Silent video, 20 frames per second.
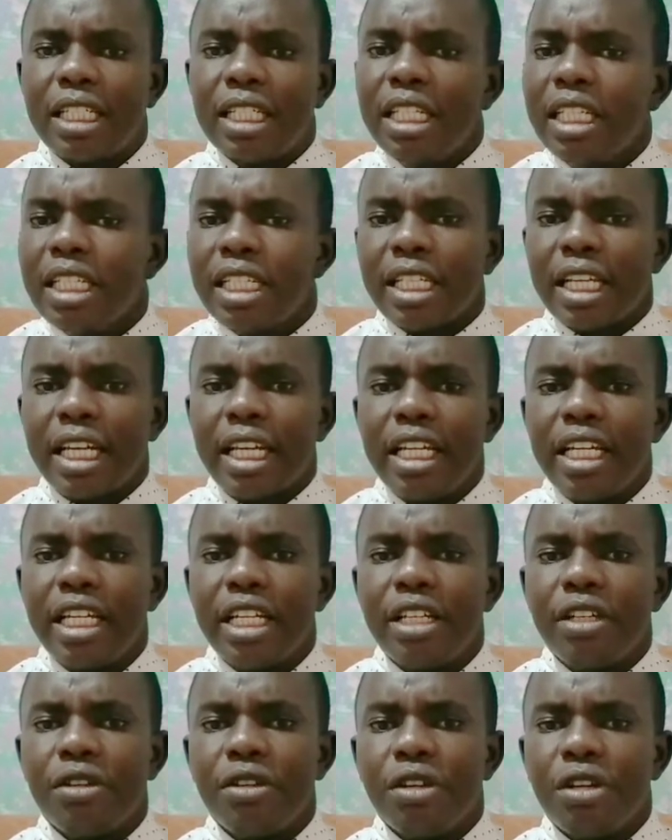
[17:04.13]
essay
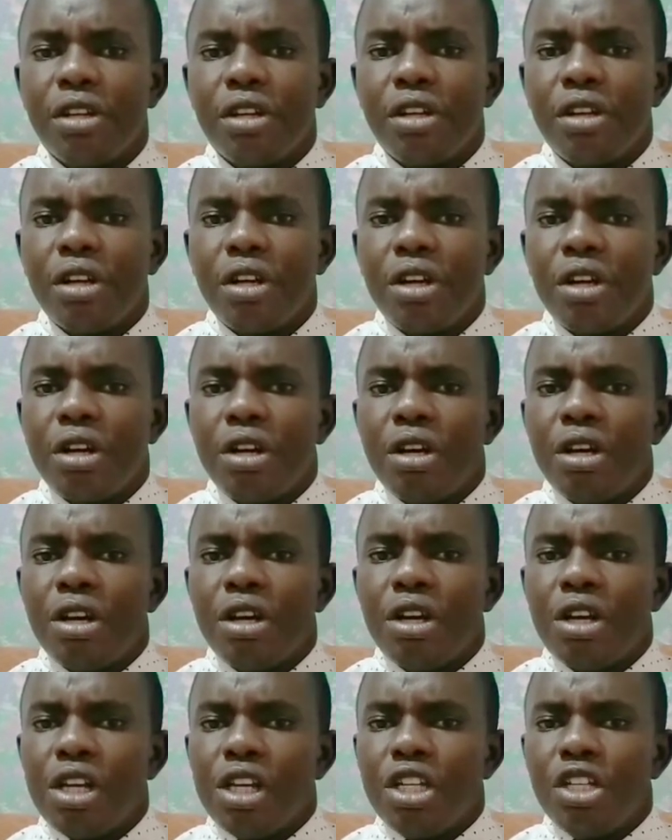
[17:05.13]

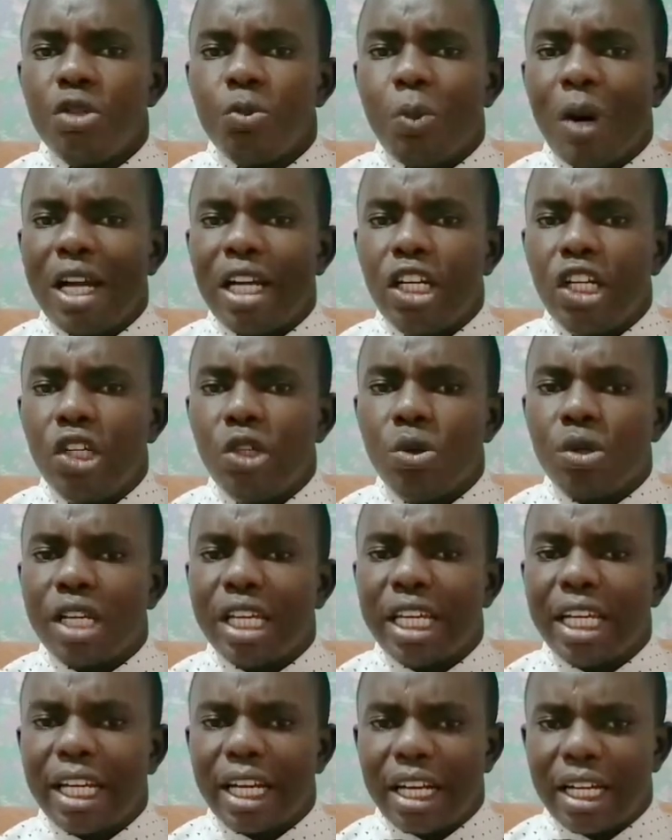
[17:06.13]
is by
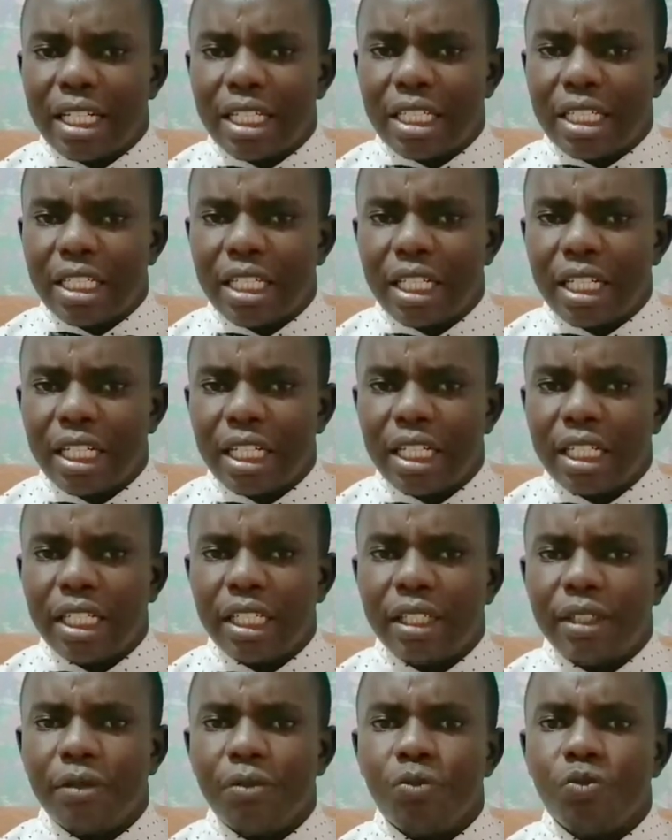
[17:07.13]
looking at
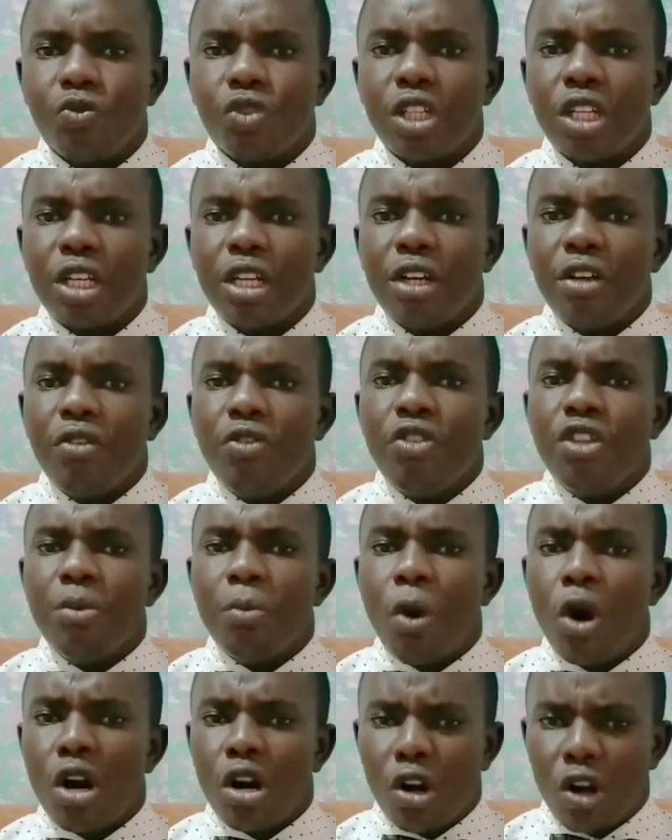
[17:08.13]
the
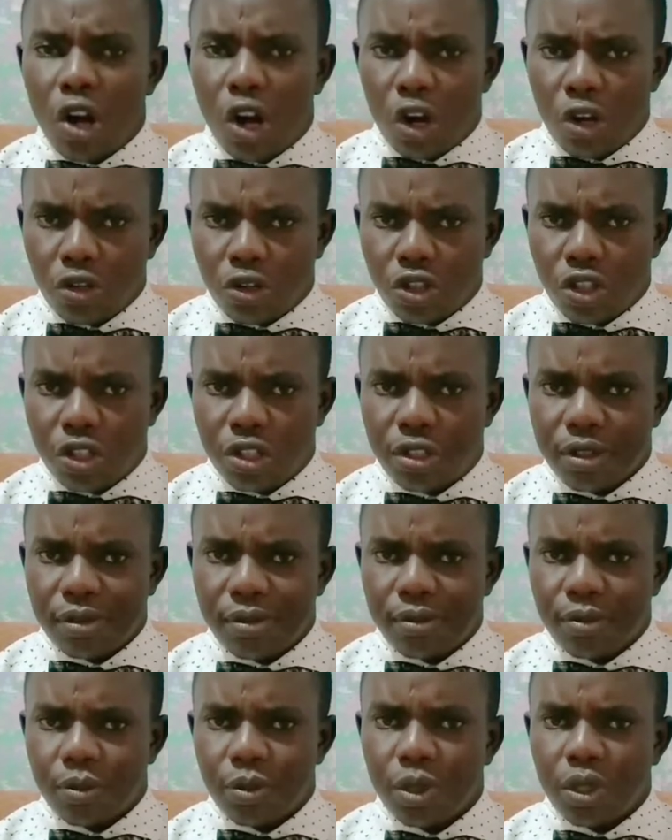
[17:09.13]
monologues
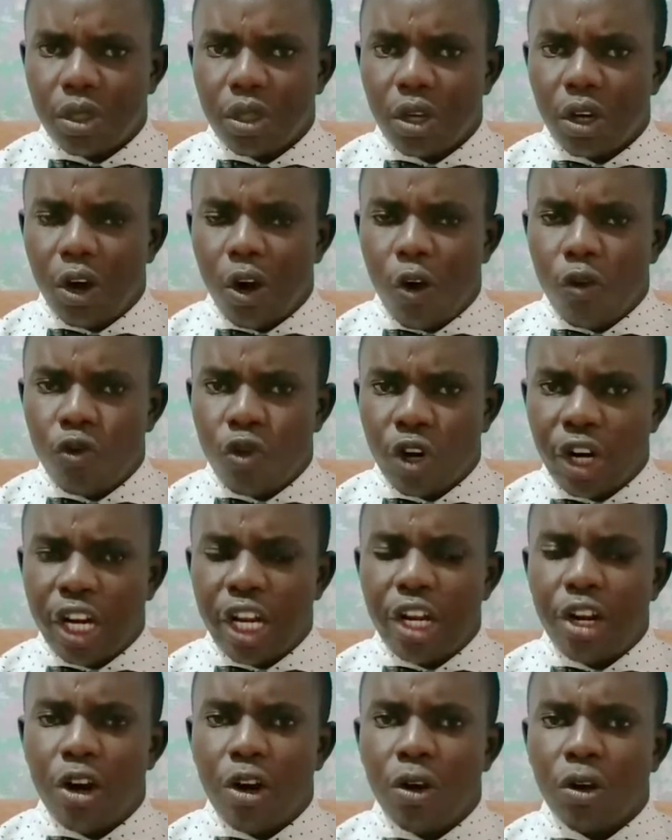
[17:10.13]
of
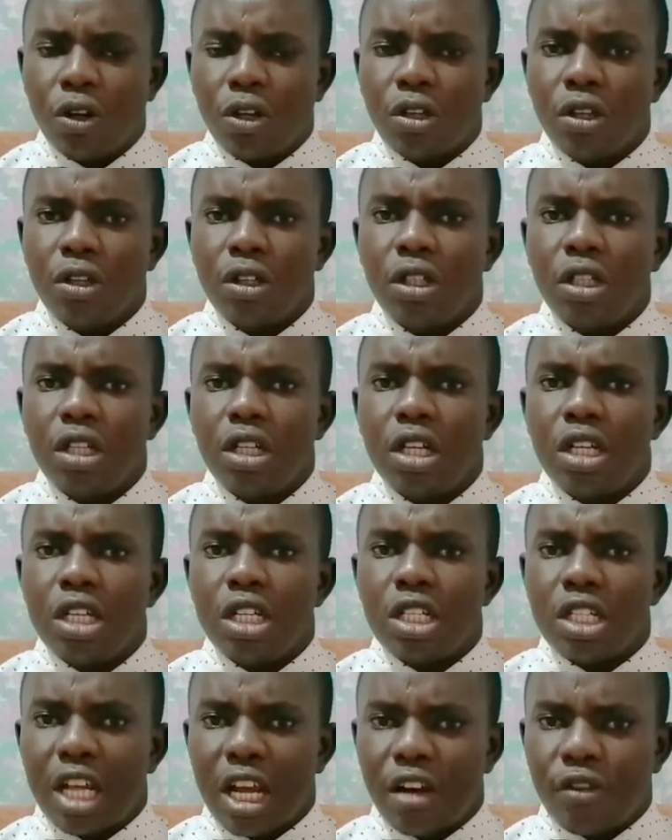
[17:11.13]
greed or
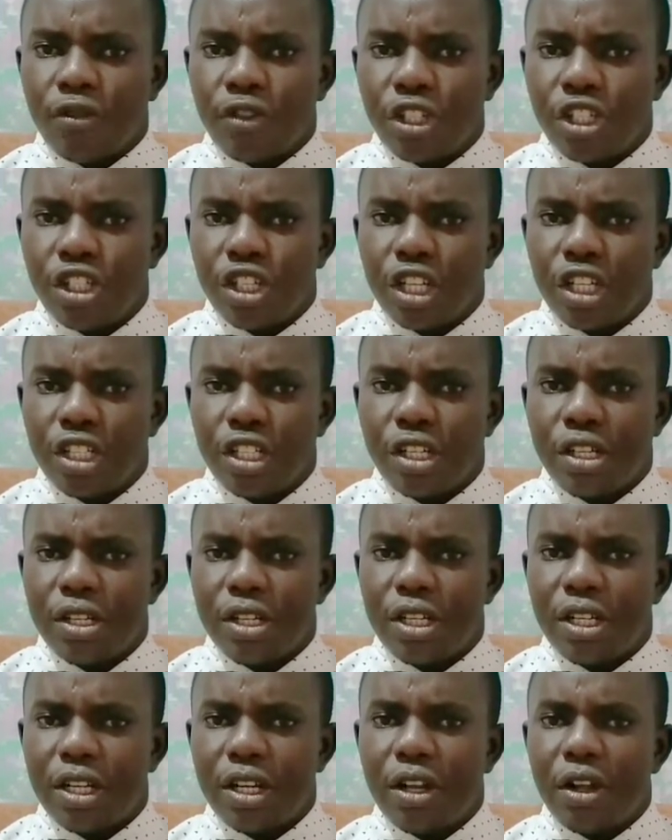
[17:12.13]
selfishness,
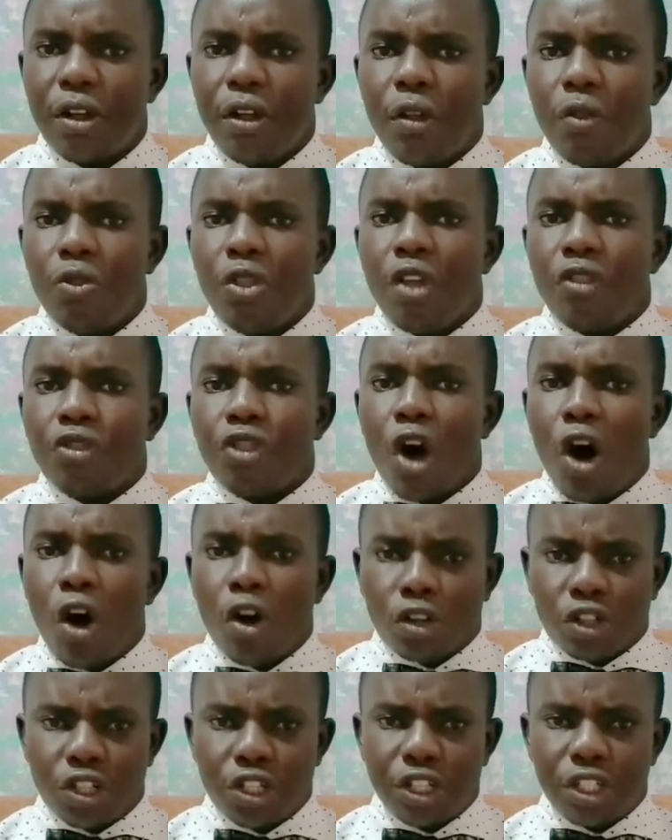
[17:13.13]
the
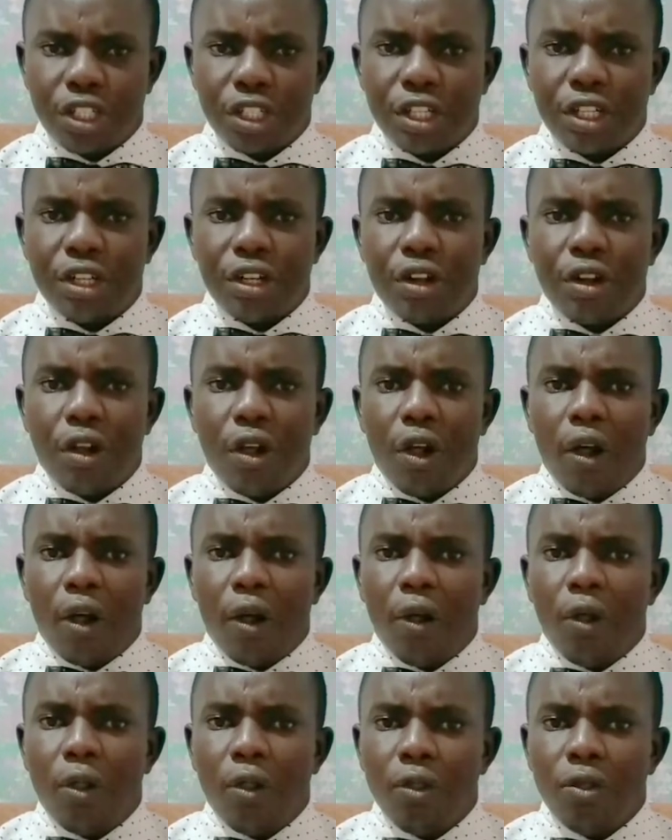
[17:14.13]
thoughts
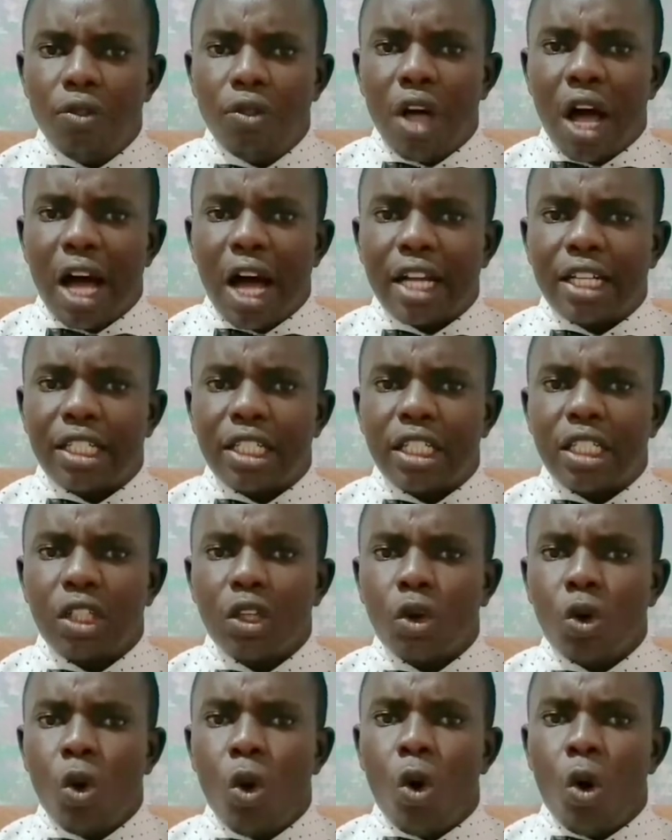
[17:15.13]
that
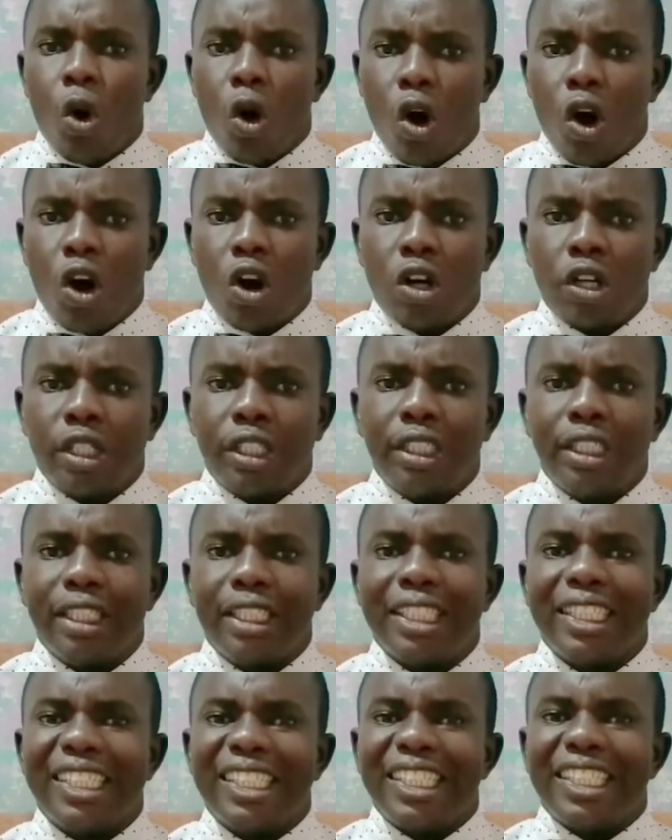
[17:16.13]
go on
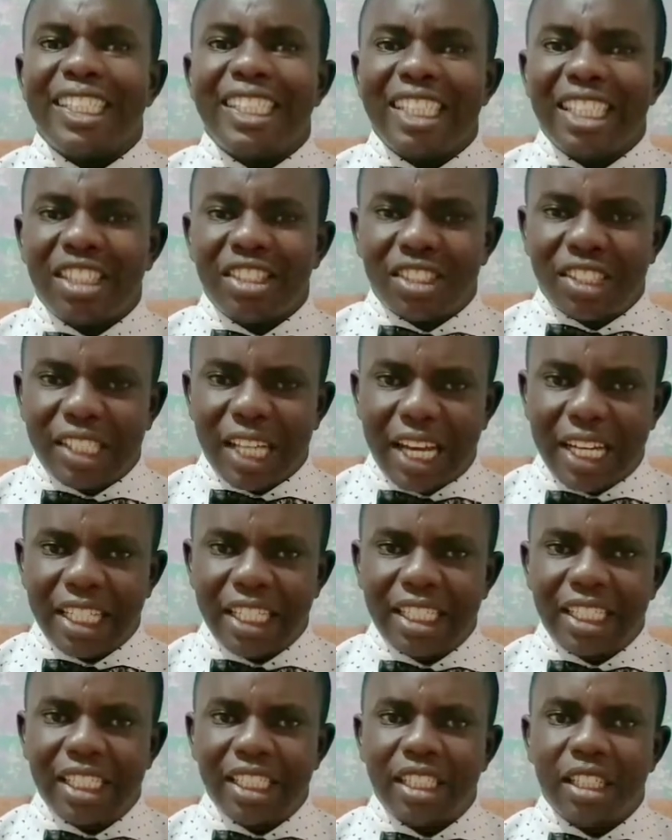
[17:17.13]

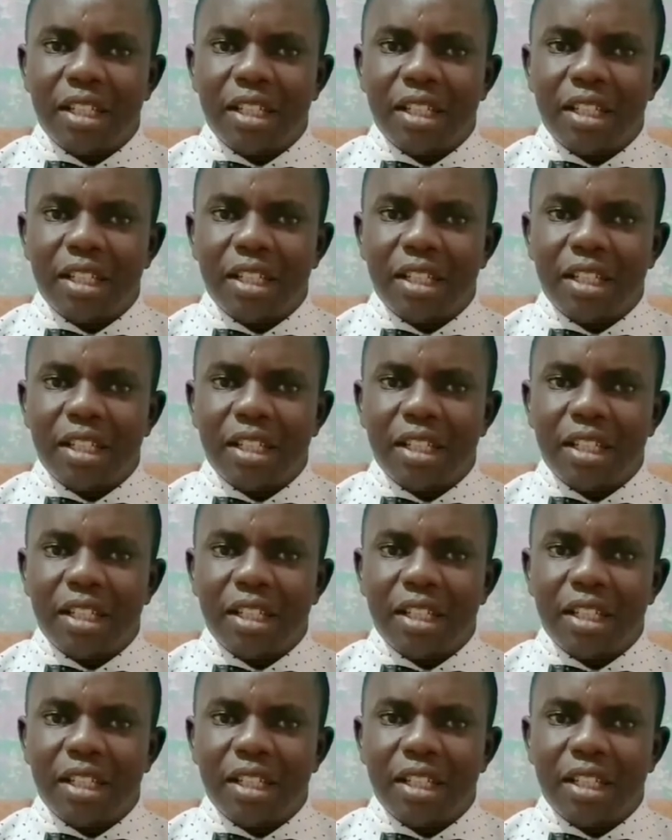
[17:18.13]
inside